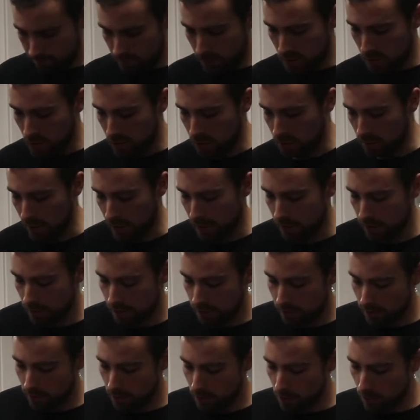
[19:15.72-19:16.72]

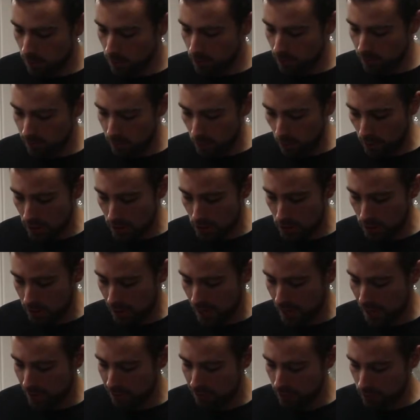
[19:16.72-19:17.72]
the number of points you
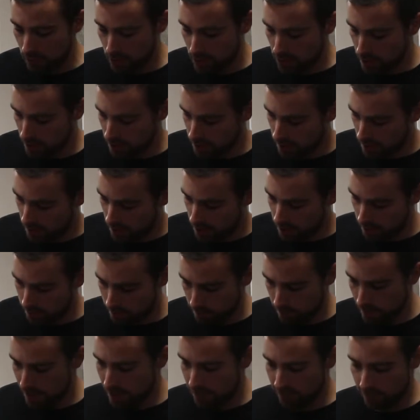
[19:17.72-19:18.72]
have, which is these
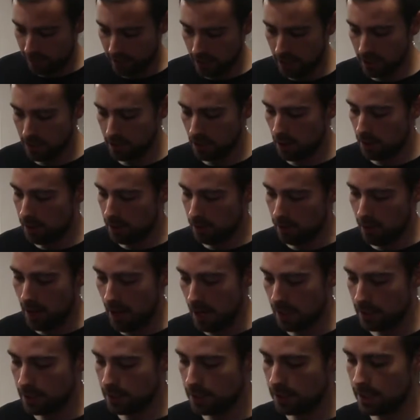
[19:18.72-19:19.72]
bigger figures on the
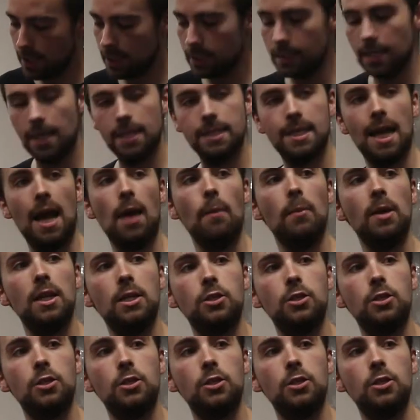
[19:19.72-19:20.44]
right, dictates how many